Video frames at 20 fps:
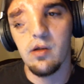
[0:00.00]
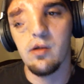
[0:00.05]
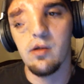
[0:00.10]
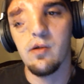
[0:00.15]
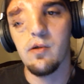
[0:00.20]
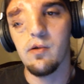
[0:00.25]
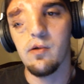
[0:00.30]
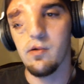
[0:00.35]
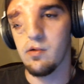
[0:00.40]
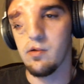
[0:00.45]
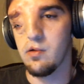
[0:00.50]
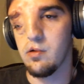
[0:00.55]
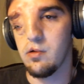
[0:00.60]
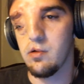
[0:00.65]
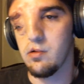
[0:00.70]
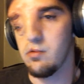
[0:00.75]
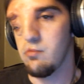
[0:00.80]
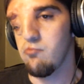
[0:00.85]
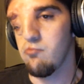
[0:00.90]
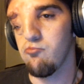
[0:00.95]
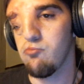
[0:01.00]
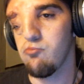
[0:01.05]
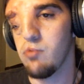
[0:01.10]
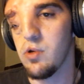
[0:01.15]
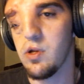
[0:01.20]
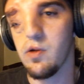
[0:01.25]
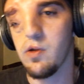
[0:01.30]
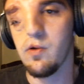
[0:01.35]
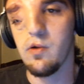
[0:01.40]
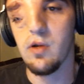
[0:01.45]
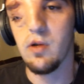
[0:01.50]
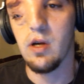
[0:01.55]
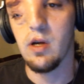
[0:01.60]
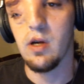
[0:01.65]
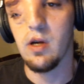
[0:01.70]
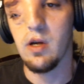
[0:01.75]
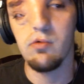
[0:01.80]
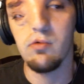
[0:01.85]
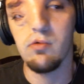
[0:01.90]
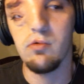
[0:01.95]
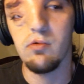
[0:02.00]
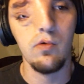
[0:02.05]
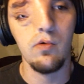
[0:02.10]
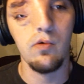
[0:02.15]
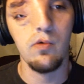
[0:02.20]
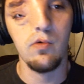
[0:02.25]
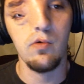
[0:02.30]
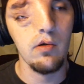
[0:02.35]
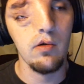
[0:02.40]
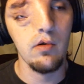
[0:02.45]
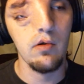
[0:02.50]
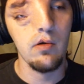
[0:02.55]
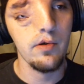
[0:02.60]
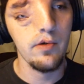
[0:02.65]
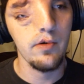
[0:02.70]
and it's it's I don't